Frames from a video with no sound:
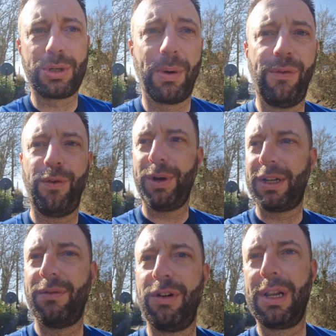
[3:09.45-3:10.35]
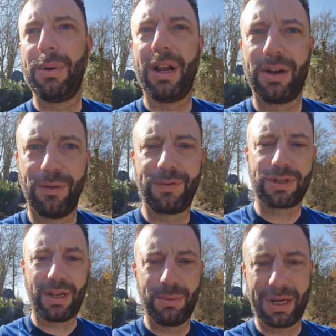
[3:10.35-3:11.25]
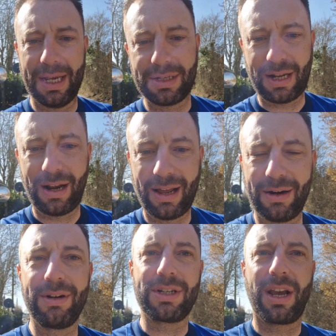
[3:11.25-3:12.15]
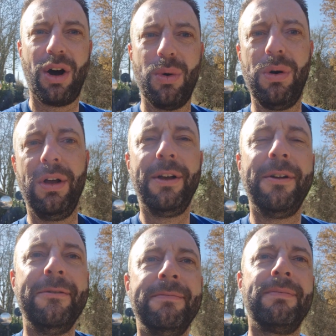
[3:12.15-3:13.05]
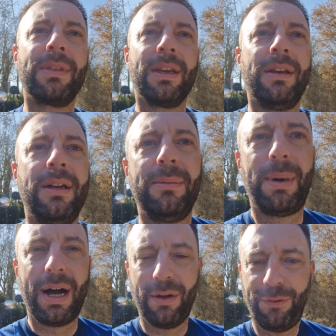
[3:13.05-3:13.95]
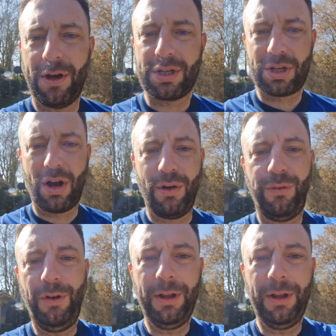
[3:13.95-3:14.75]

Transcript: but I thought he'd done really well, and obviously we'll get into that later, his goal. But first half,